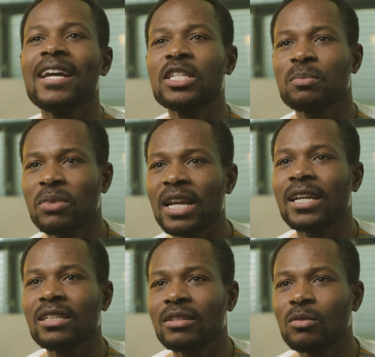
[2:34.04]

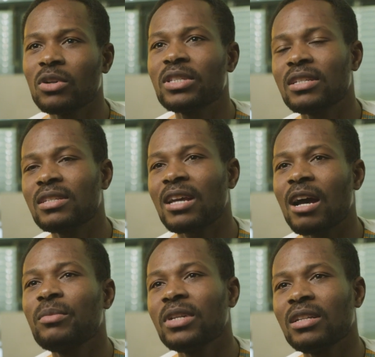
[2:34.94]
explain what is
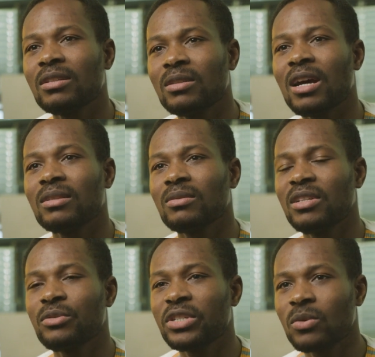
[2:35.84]
happening, that
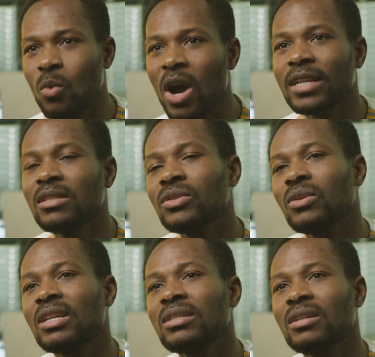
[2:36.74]
the reason why the
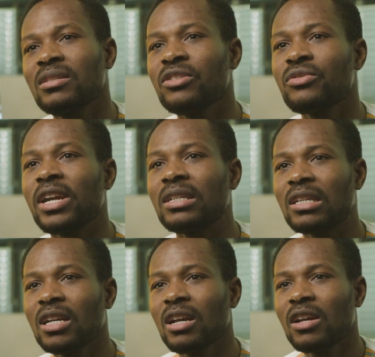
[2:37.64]
solar cells degrade.
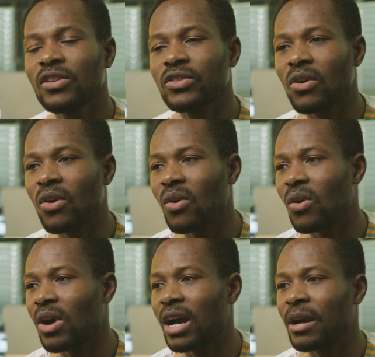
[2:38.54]

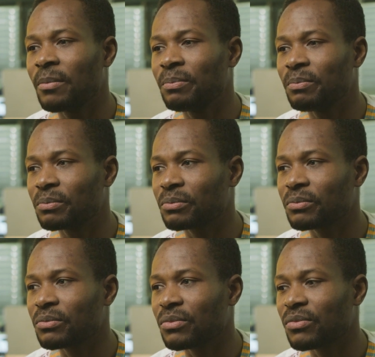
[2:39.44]
So um,
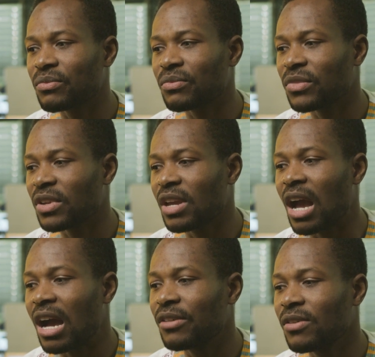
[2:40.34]

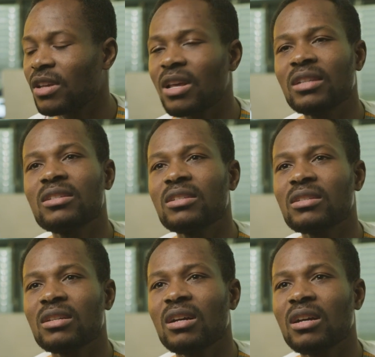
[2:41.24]
yeah, I think that
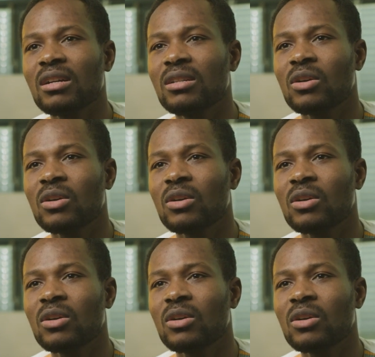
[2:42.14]
is uh,